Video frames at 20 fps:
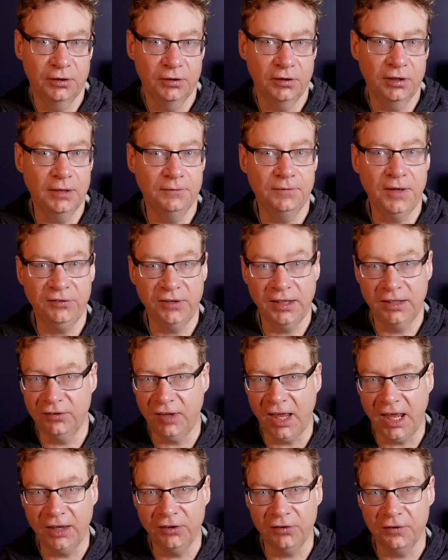and investing
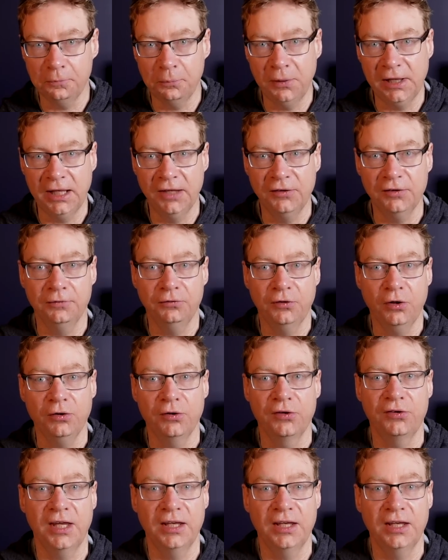tens of billions of dollars